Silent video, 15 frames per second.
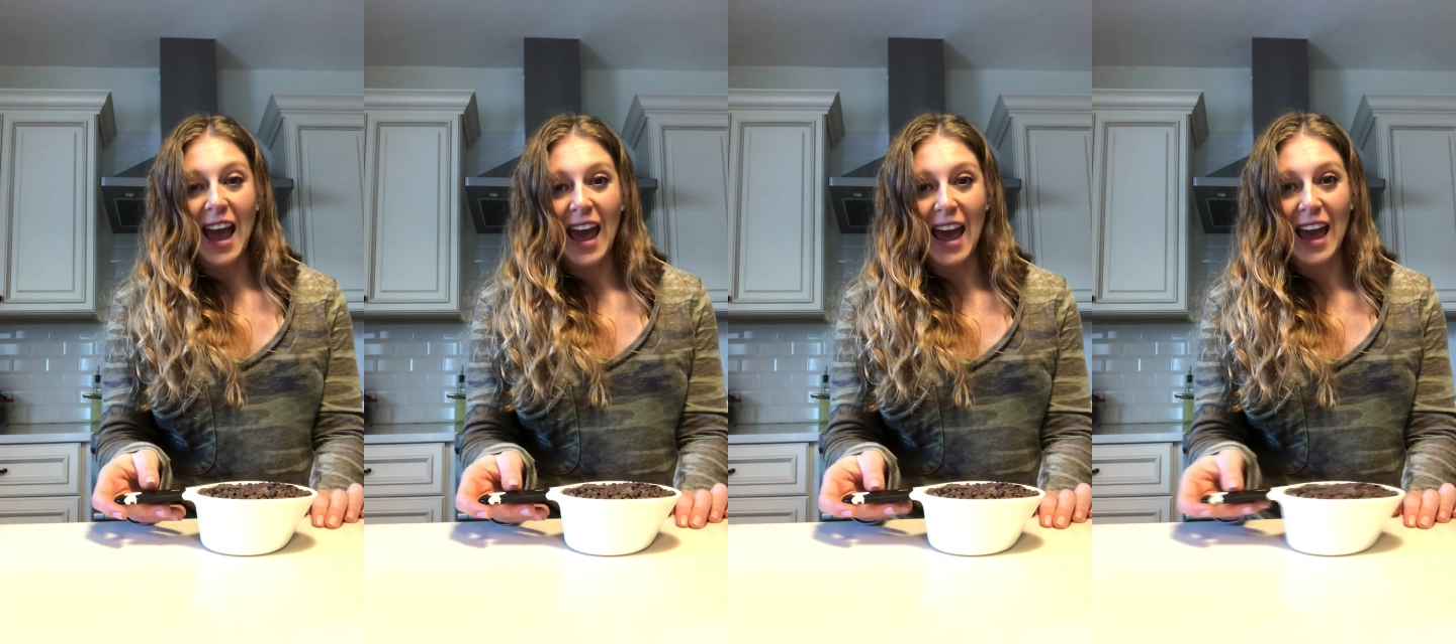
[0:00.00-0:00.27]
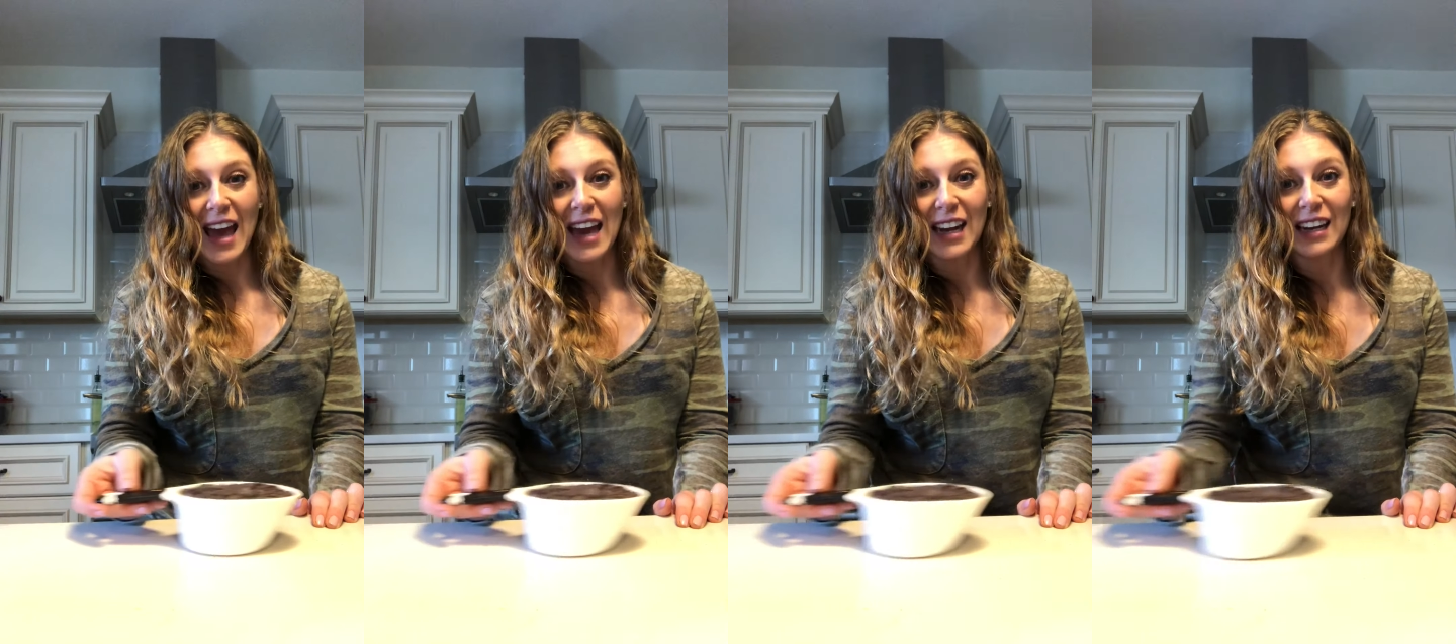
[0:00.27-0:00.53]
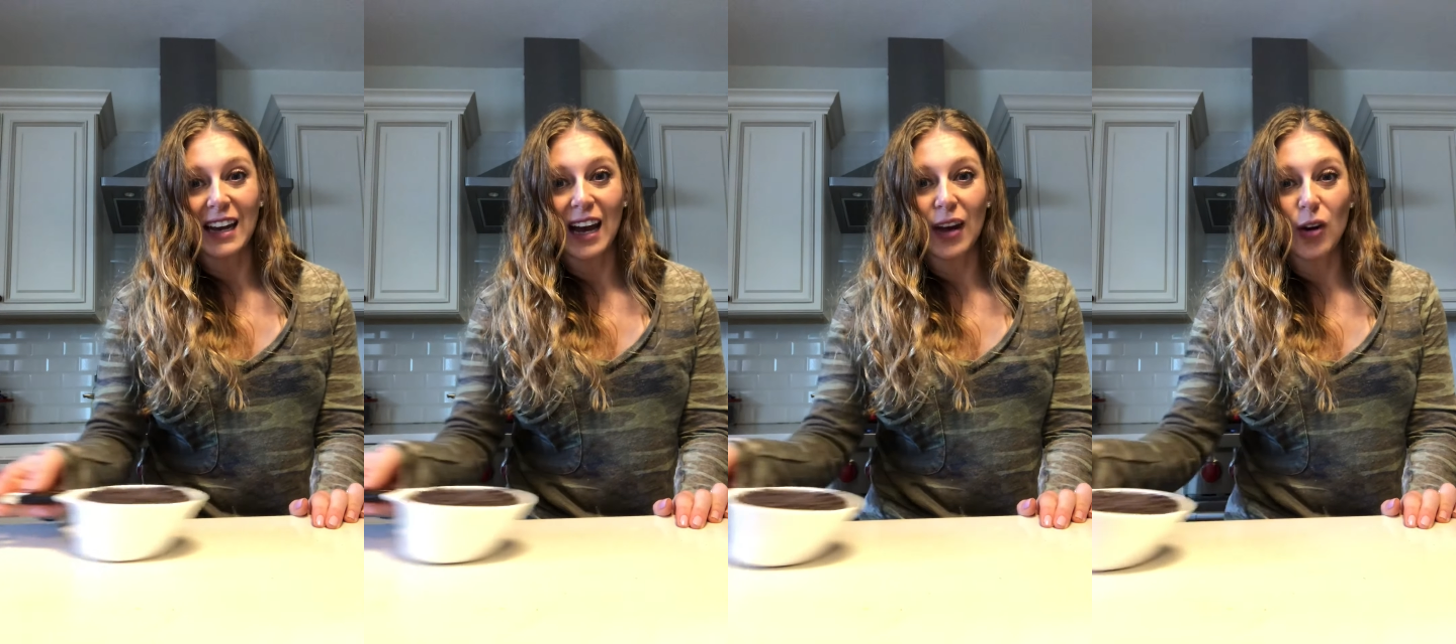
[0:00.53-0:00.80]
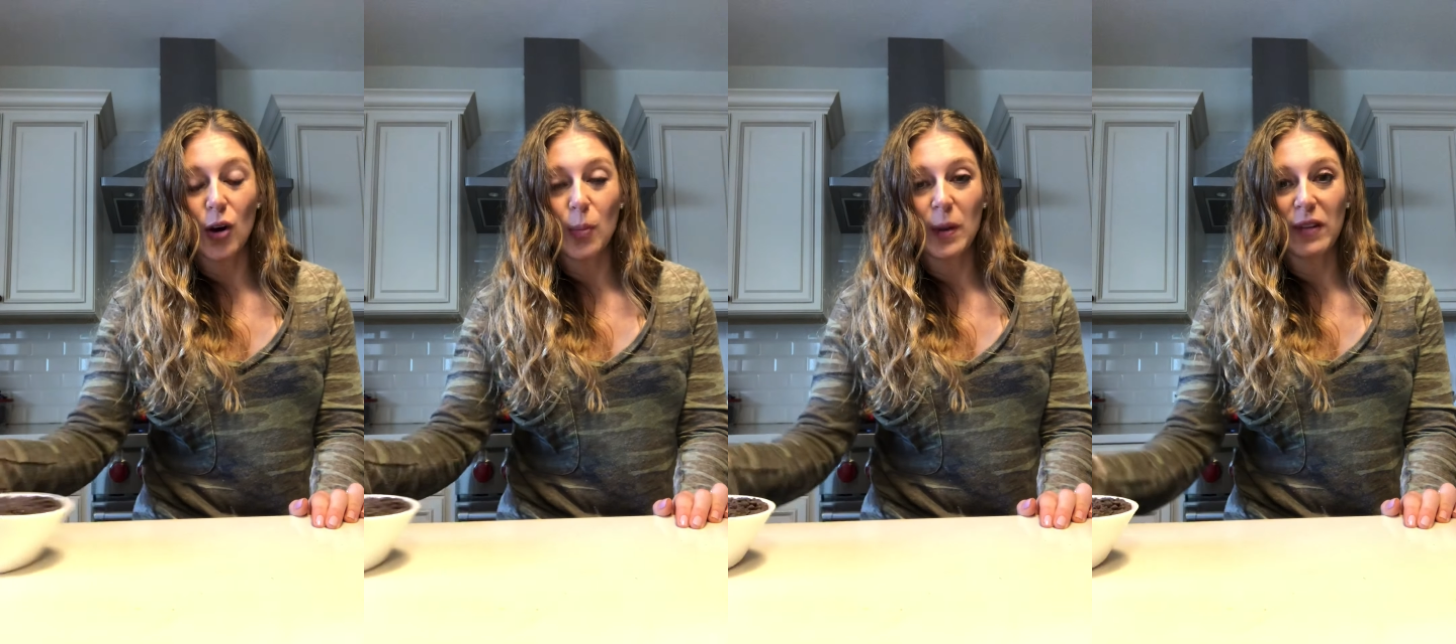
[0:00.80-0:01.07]
and I
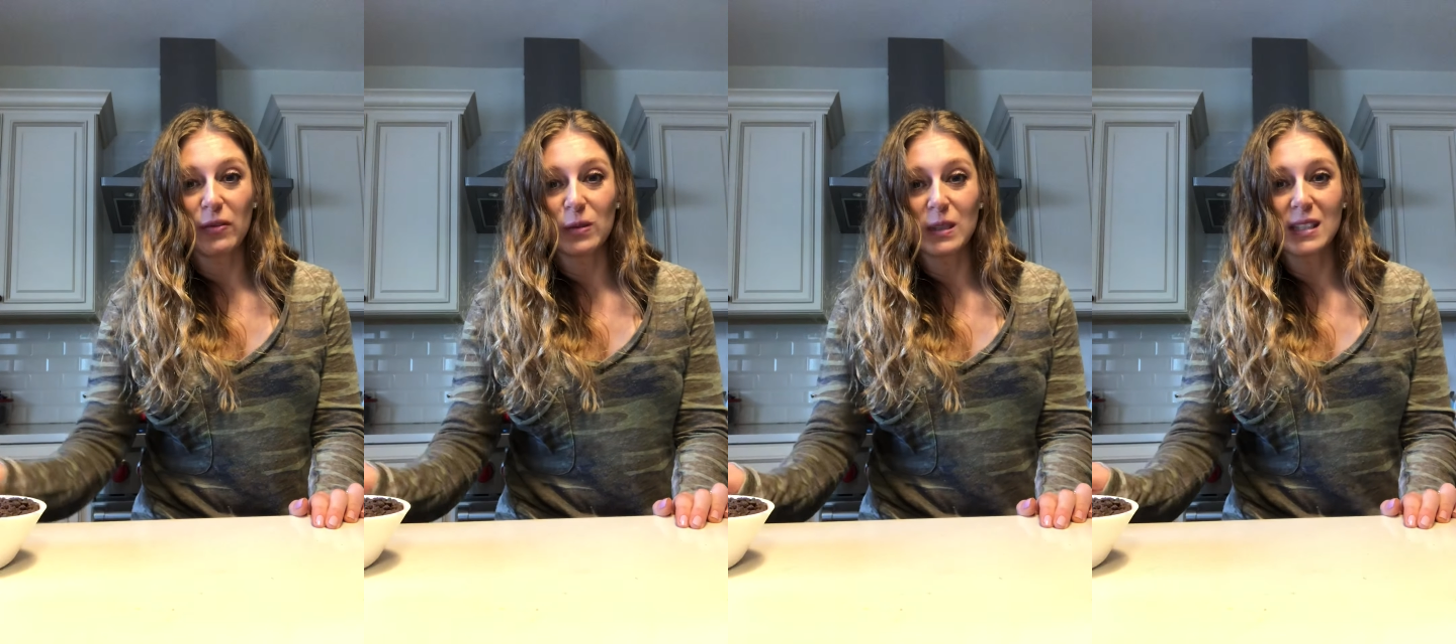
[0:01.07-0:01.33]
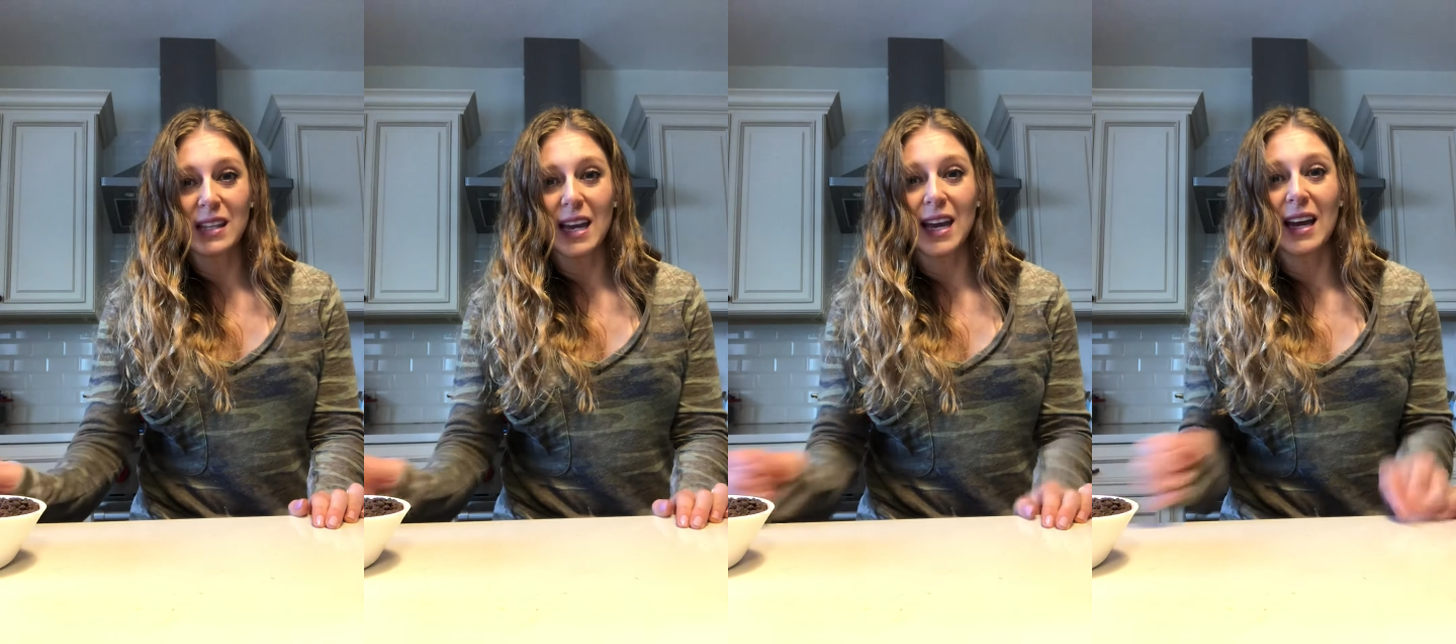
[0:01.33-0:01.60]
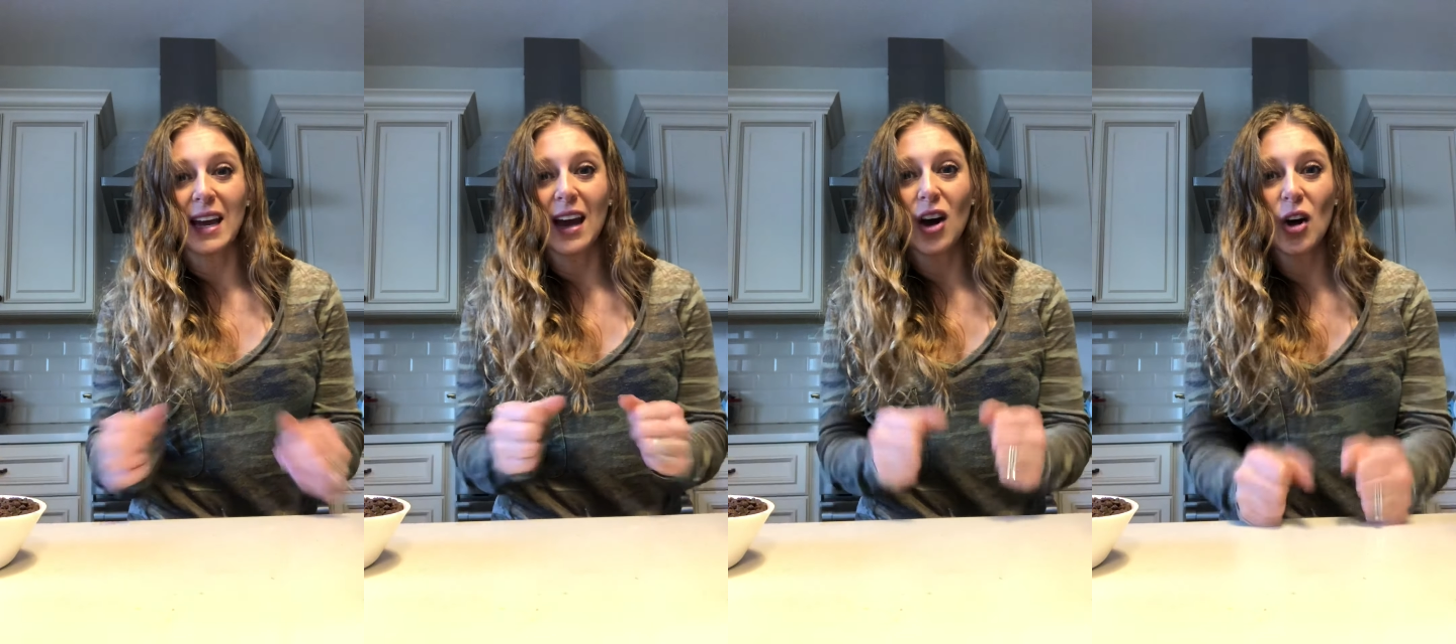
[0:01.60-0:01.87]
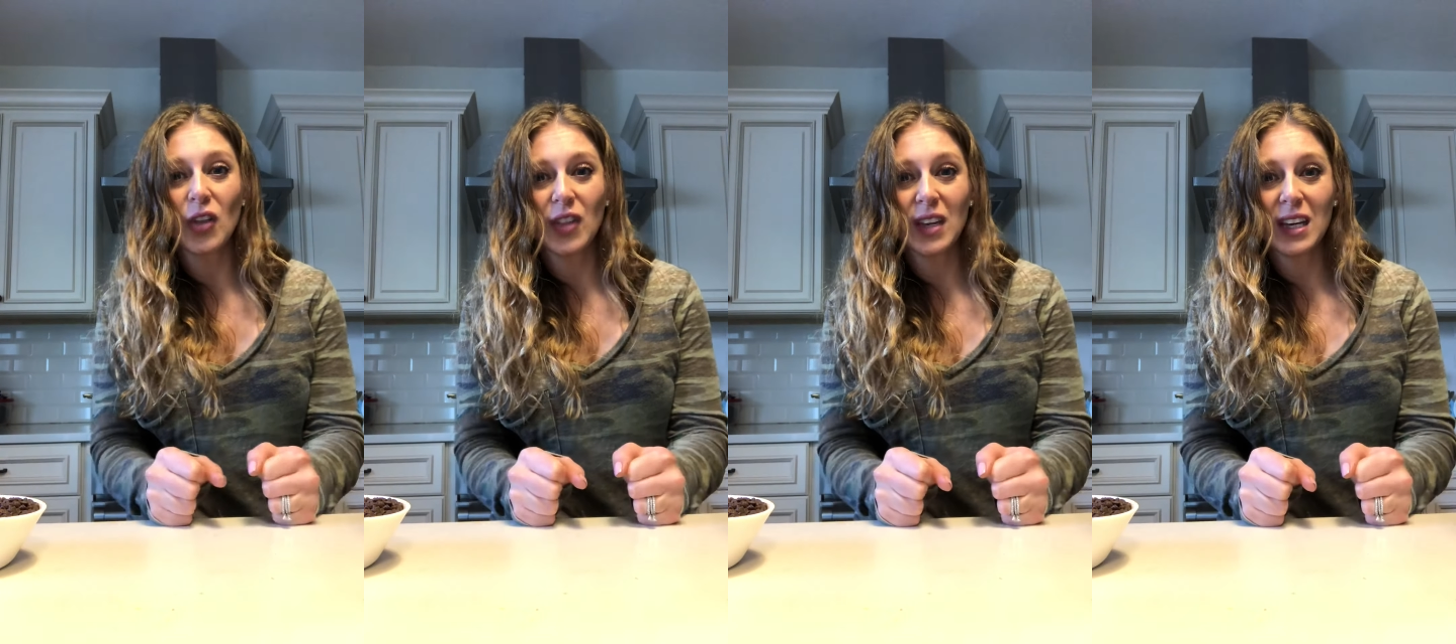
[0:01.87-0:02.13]
hope everyone's staying
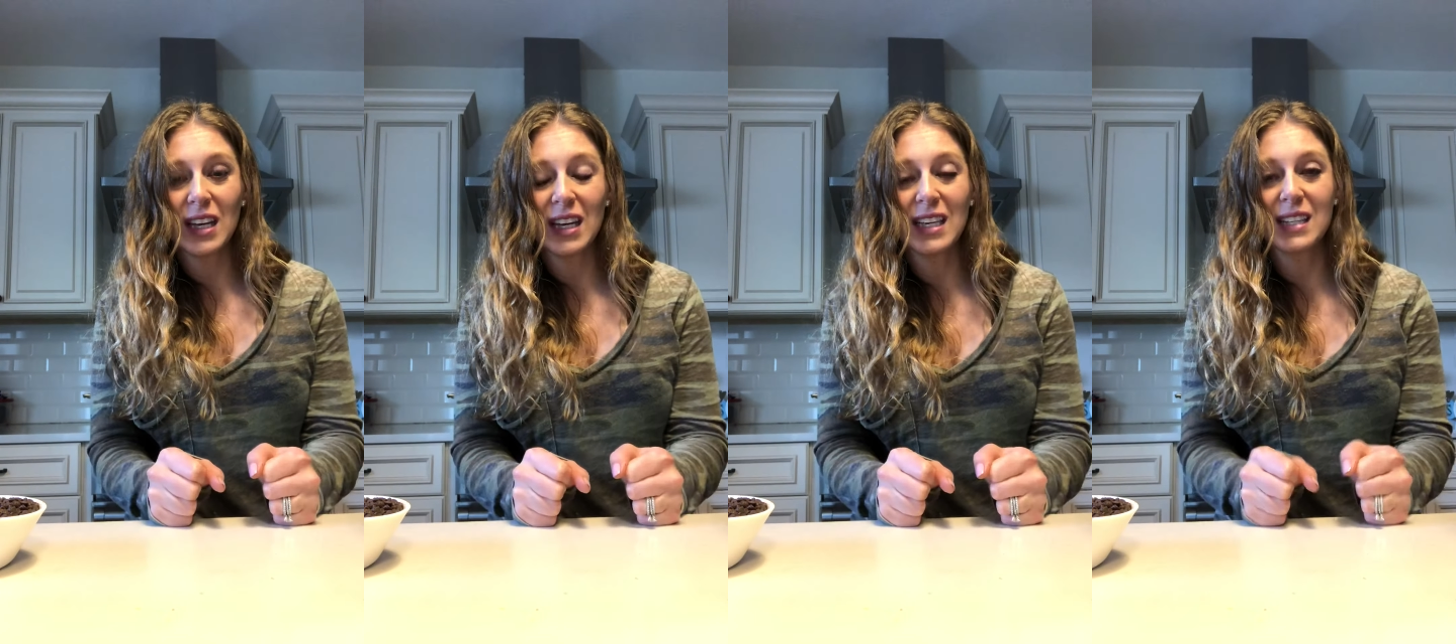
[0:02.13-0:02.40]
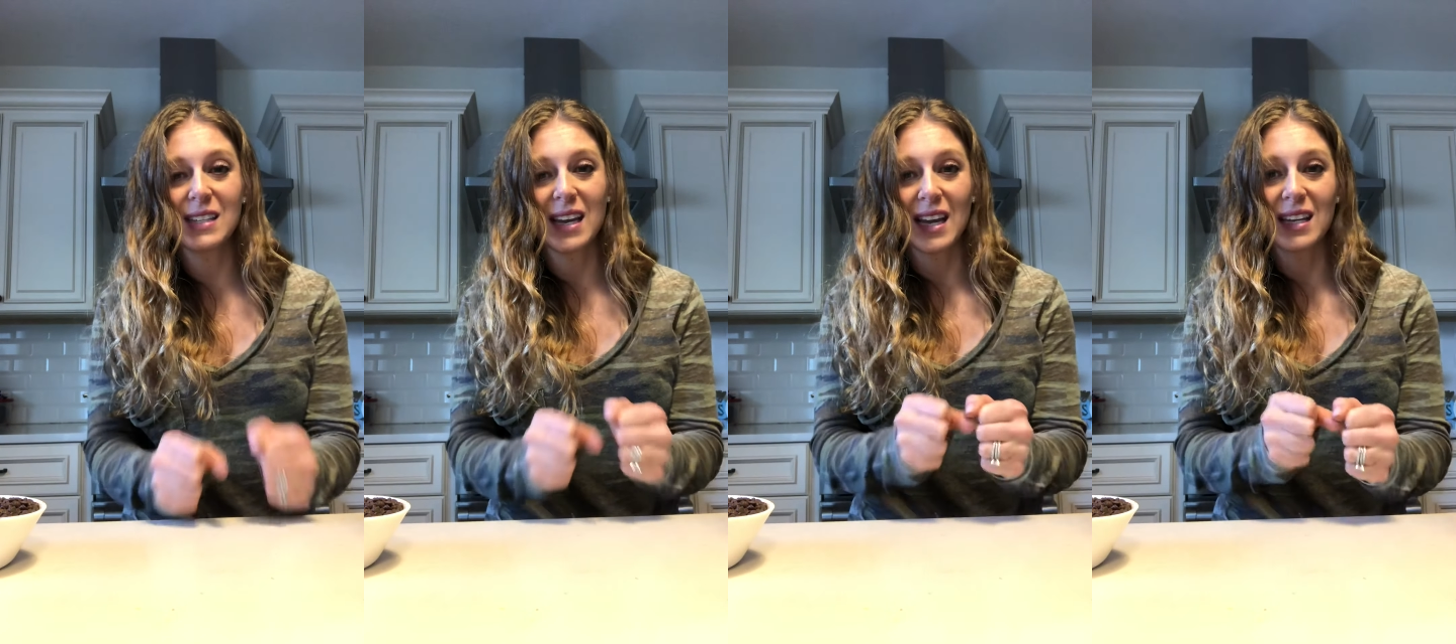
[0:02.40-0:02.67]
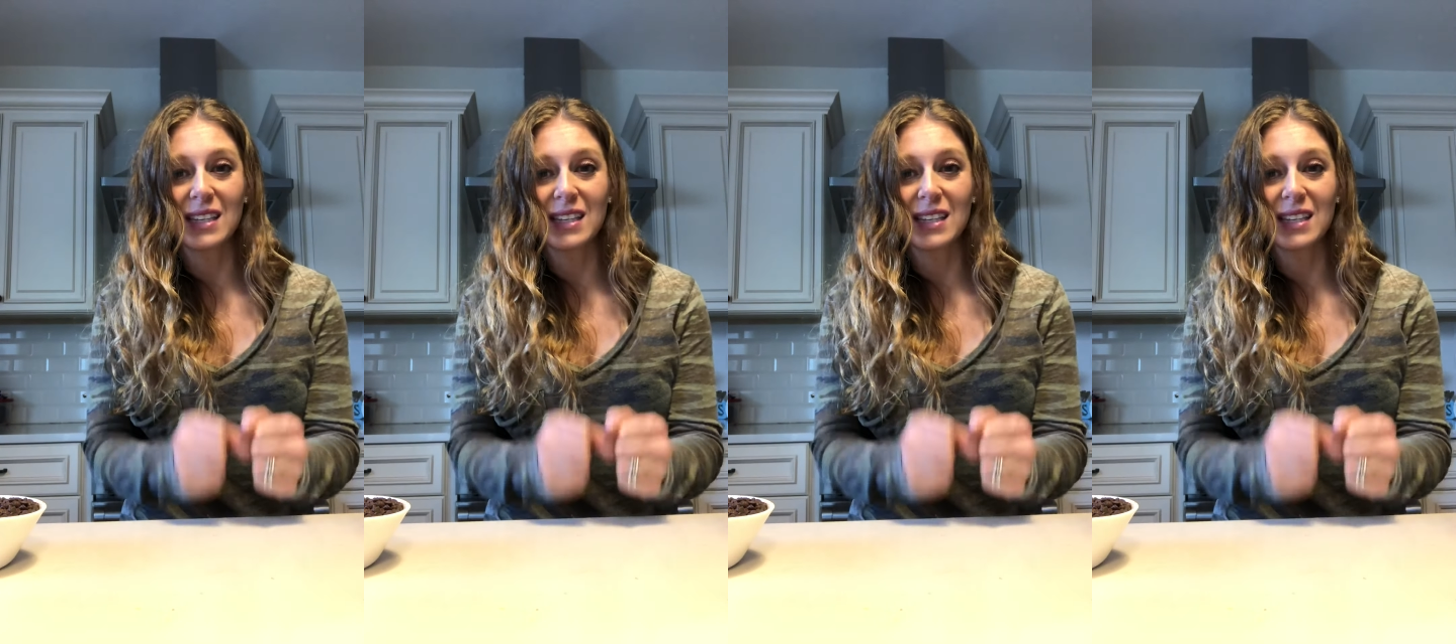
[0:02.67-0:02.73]
healthy, staying